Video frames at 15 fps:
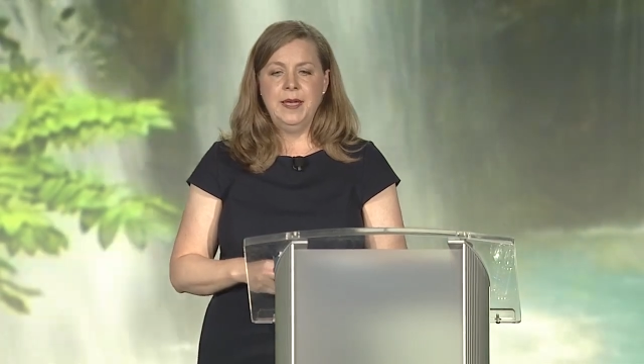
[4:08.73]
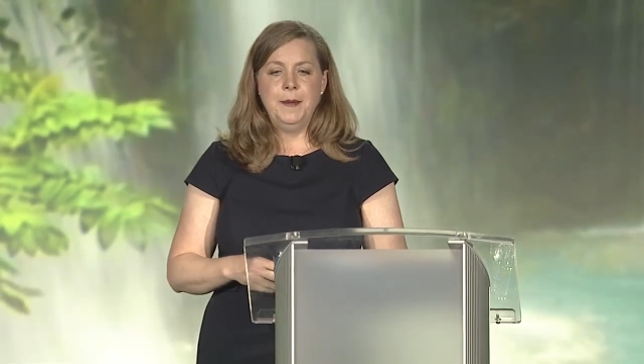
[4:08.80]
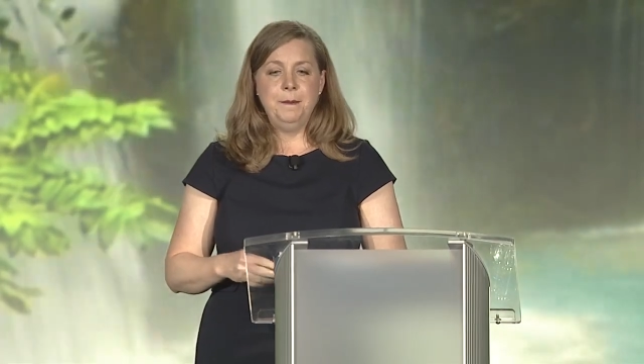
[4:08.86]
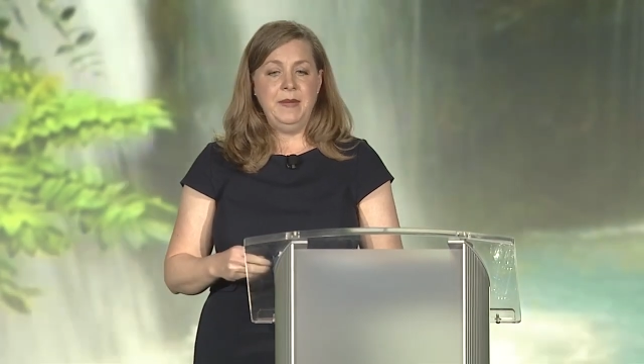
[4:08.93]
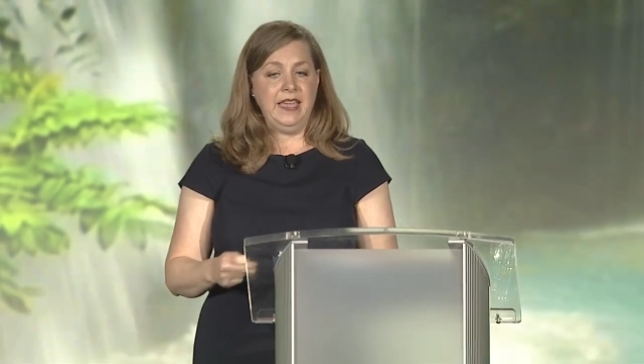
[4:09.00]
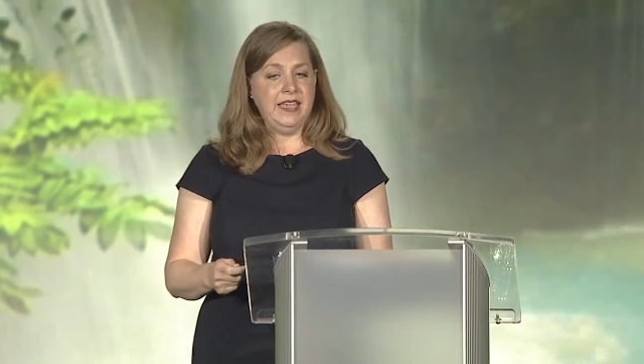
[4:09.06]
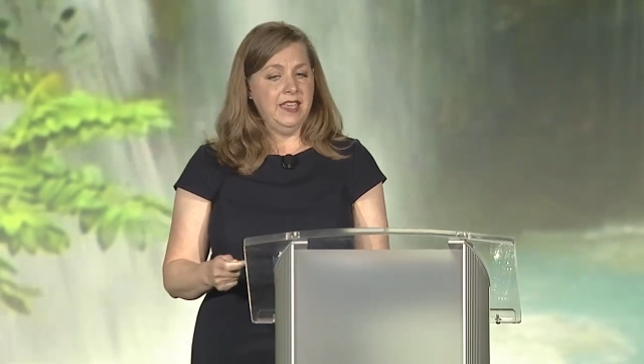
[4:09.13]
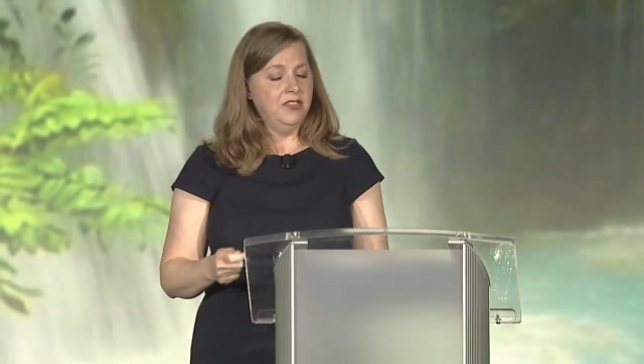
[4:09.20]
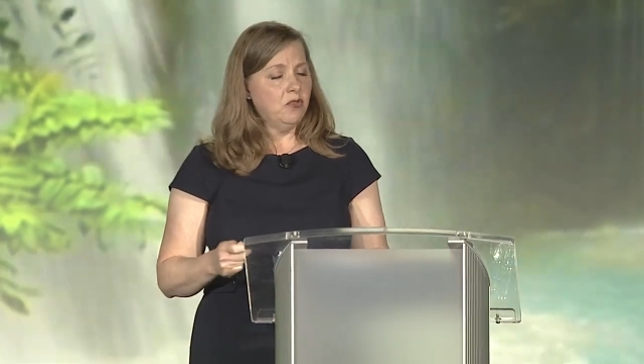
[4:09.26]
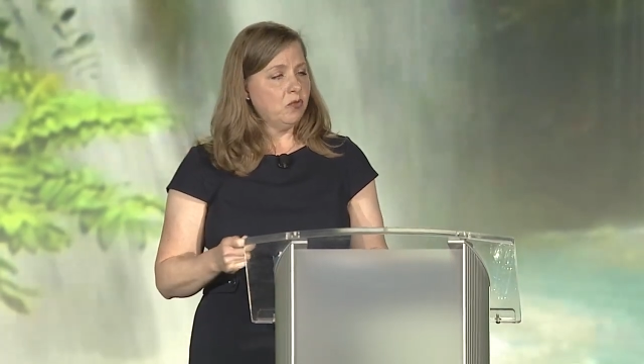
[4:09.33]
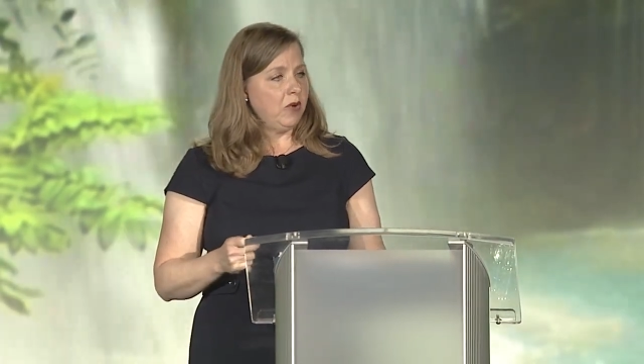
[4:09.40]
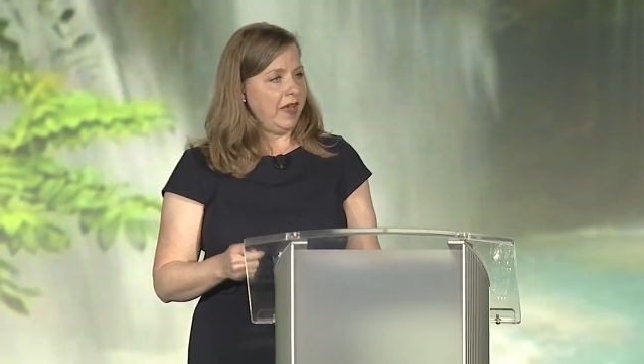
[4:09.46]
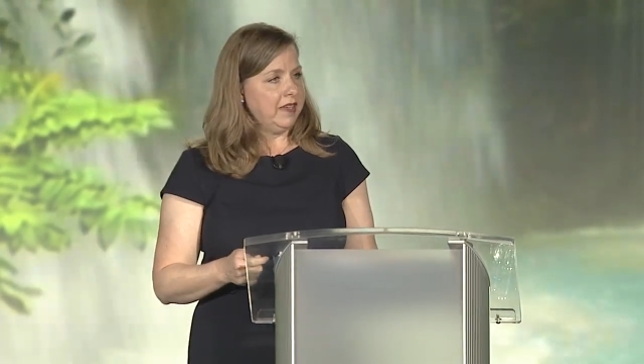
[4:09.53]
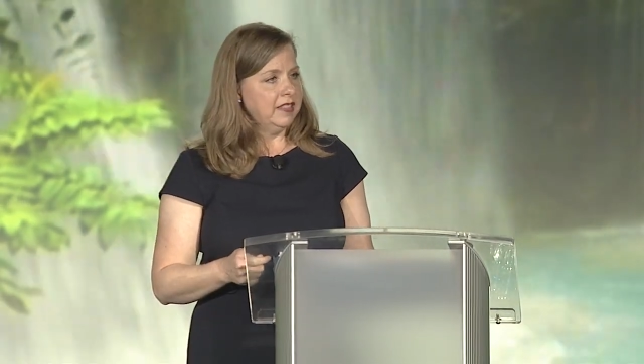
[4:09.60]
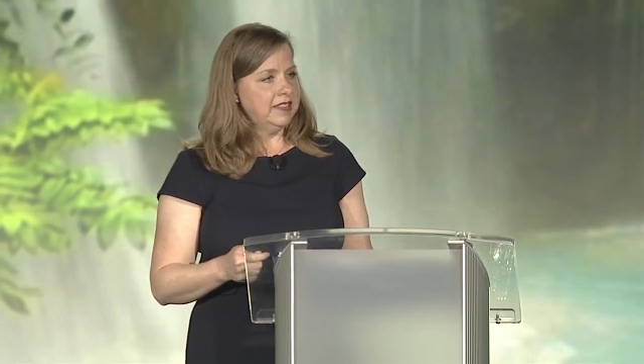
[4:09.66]
making the
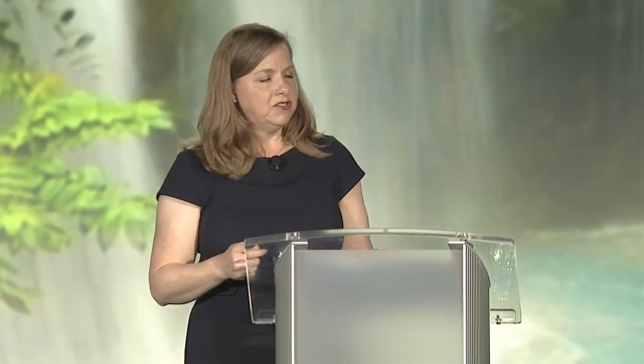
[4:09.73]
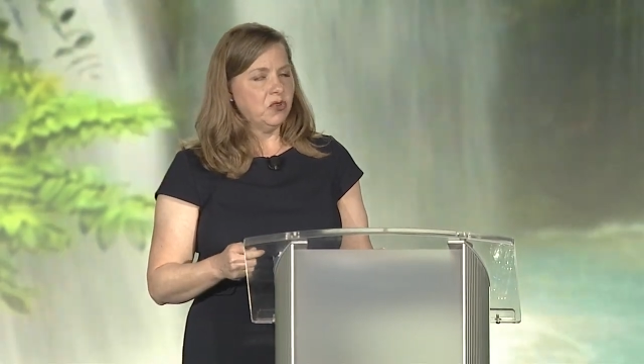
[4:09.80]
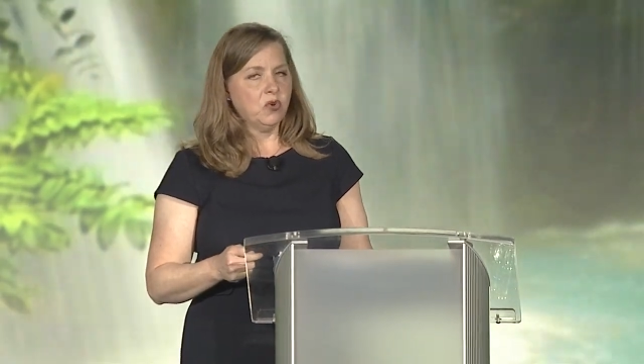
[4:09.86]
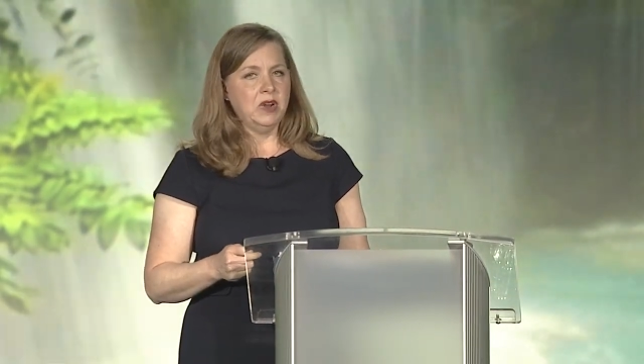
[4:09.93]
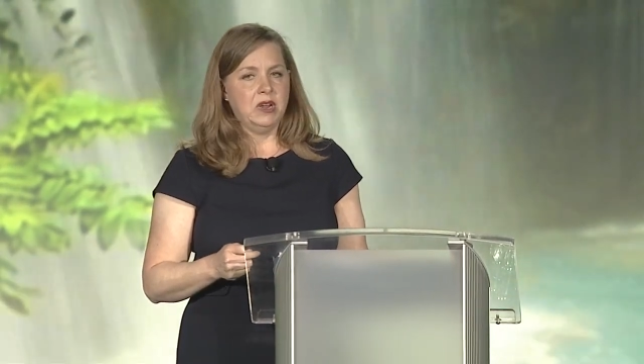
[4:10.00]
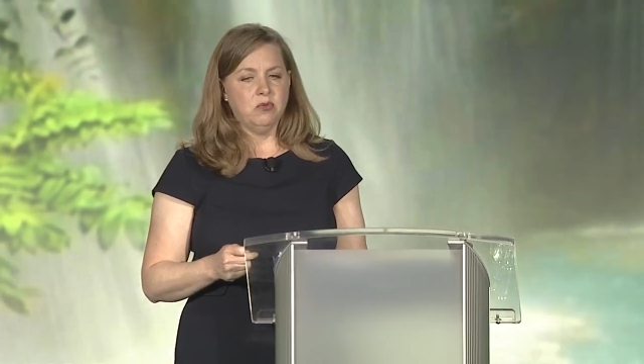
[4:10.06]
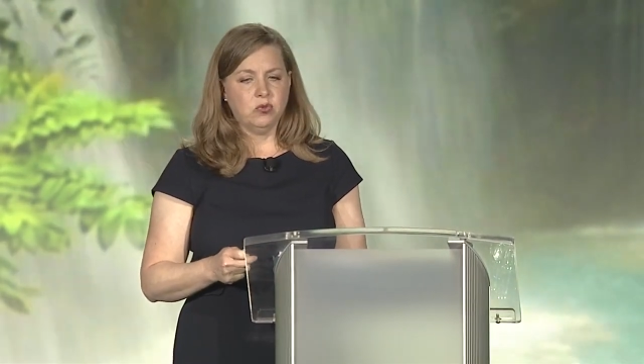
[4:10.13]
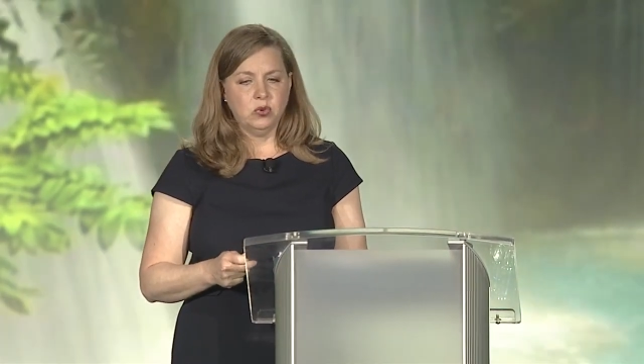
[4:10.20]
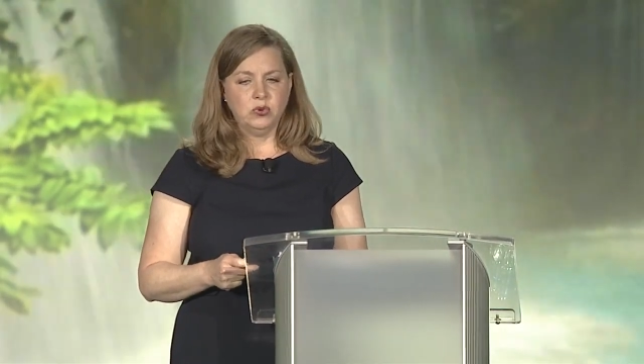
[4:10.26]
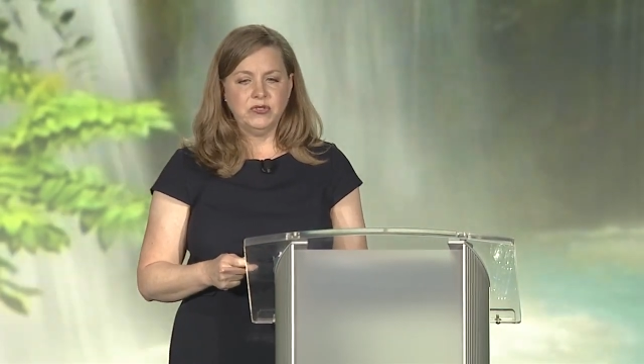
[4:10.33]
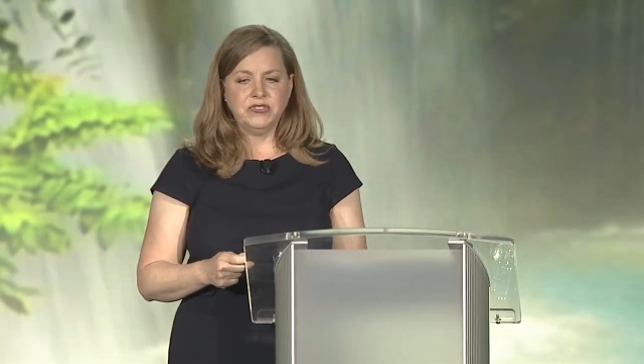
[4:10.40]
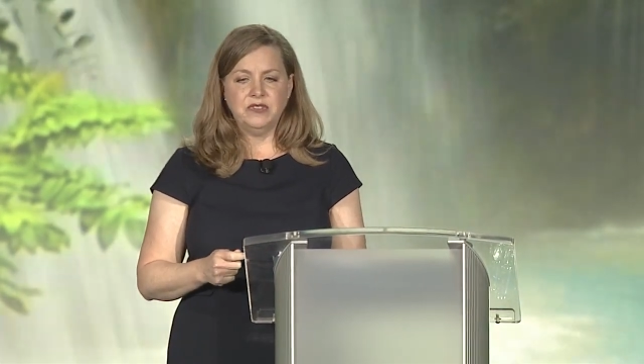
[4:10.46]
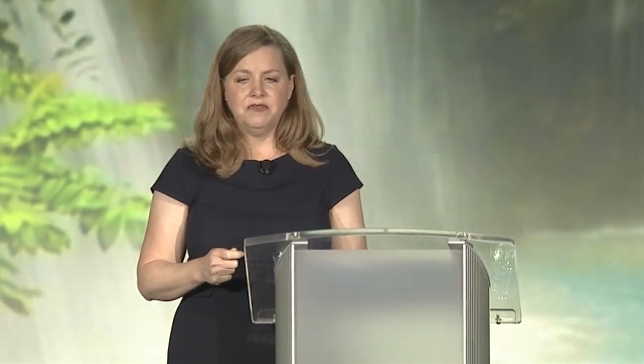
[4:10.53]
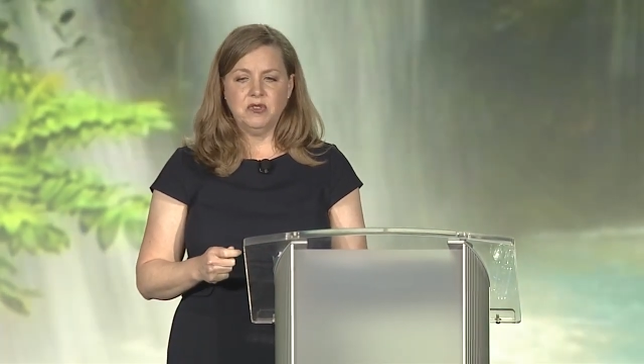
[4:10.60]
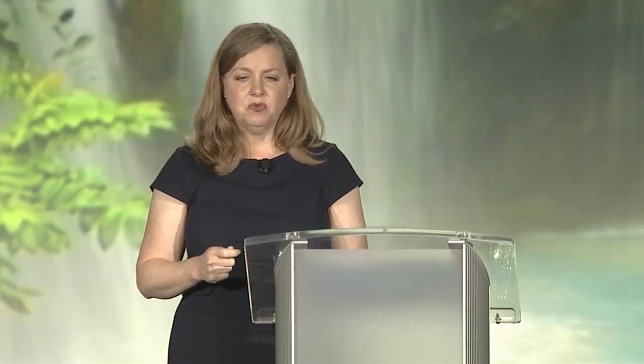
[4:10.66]
regulatory rules
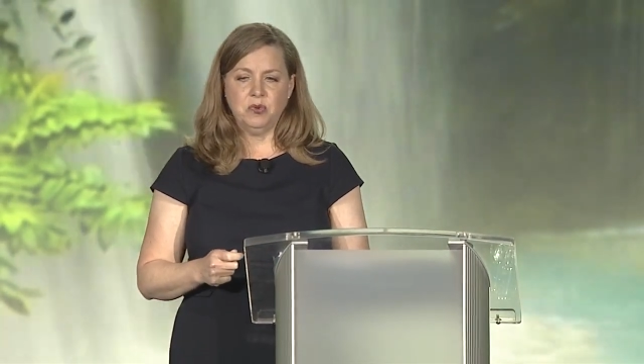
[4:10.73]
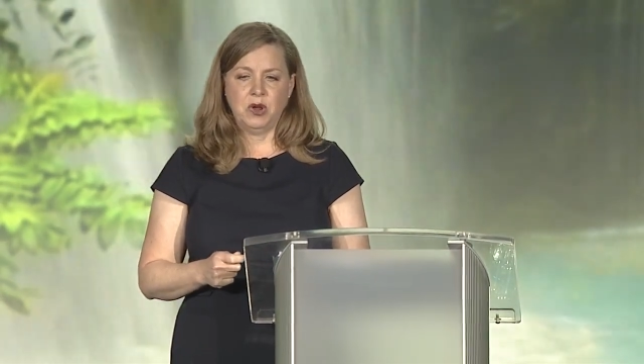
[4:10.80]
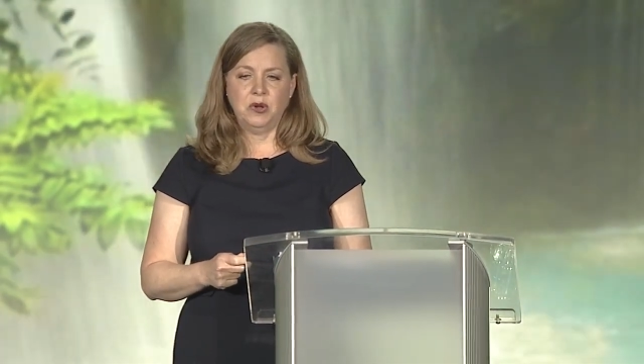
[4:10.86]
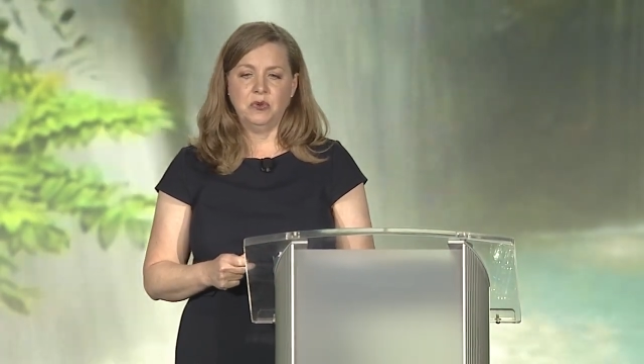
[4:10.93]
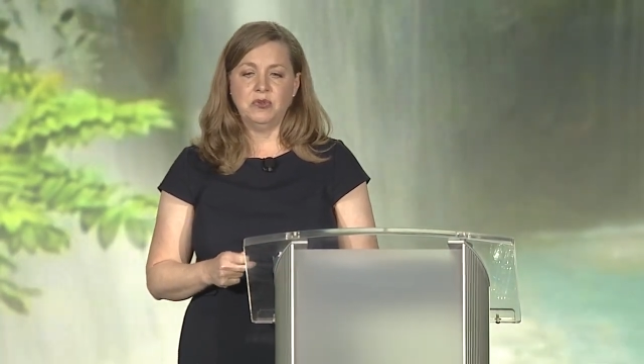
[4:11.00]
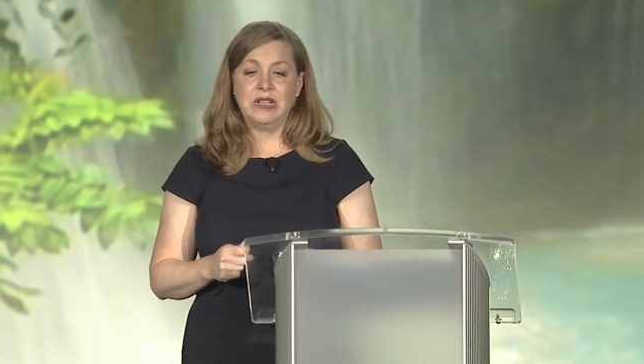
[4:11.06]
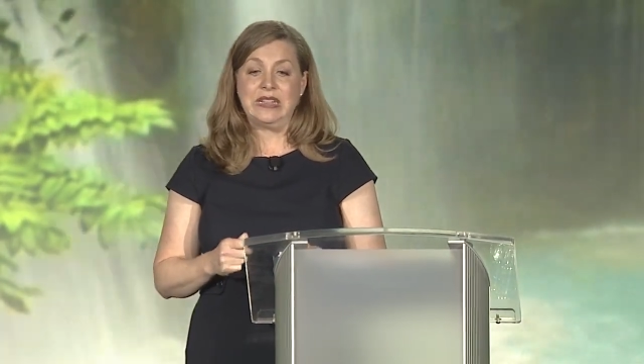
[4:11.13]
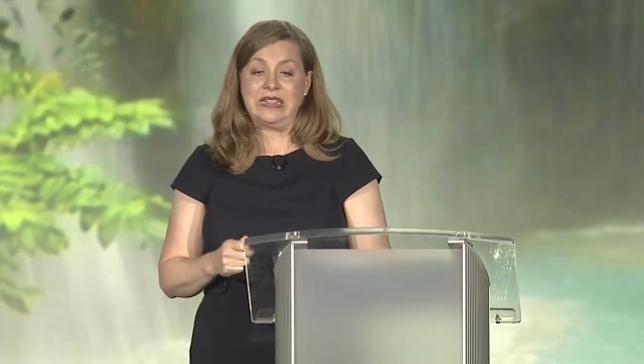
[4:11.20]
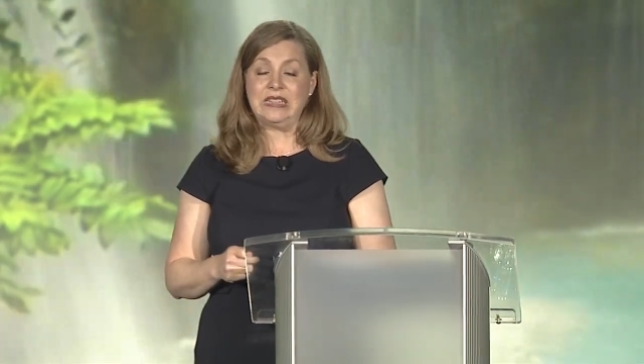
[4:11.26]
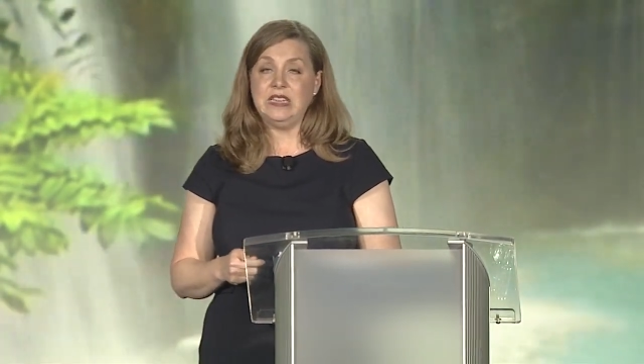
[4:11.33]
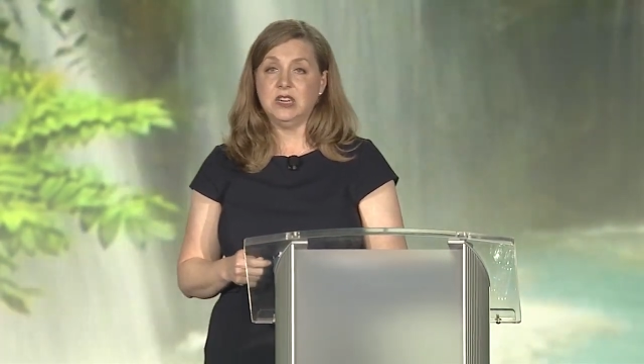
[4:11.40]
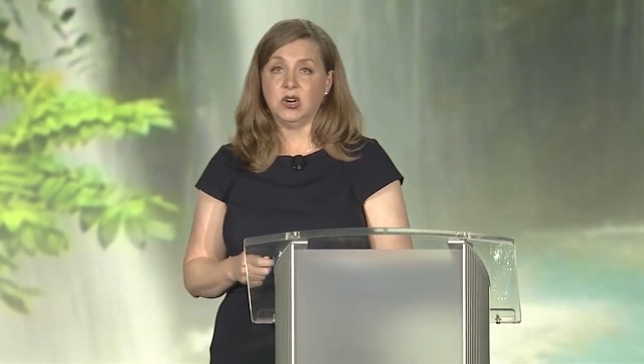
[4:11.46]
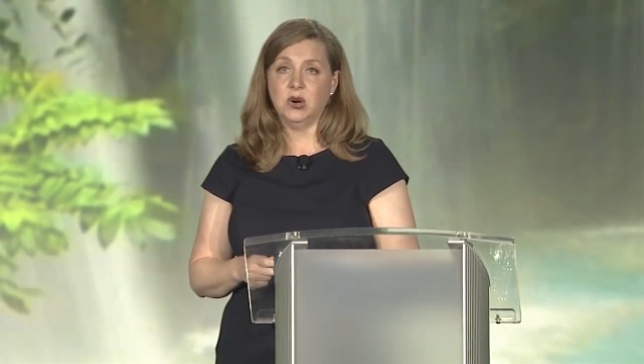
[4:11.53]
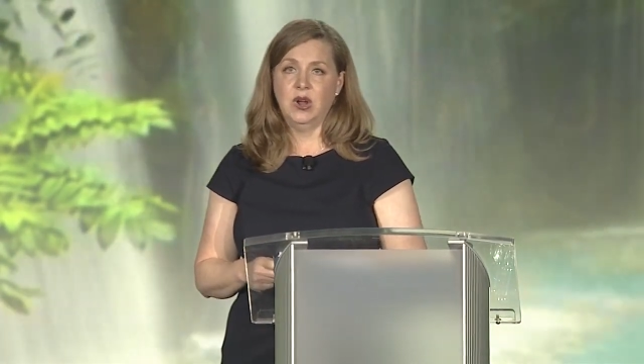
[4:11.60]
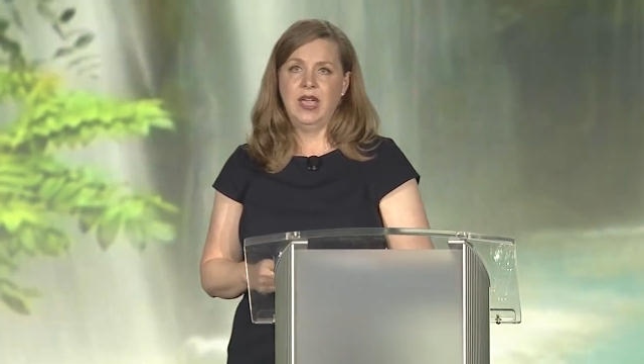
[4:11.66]
of the road
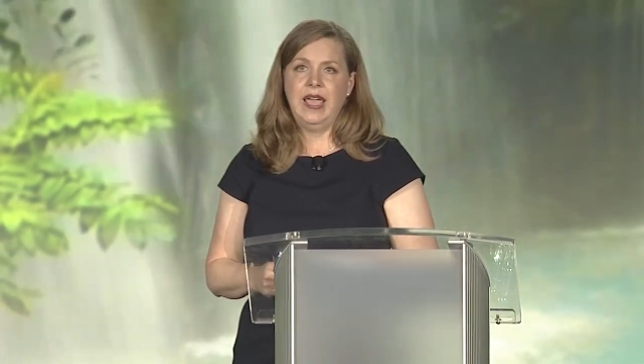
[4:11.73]
clear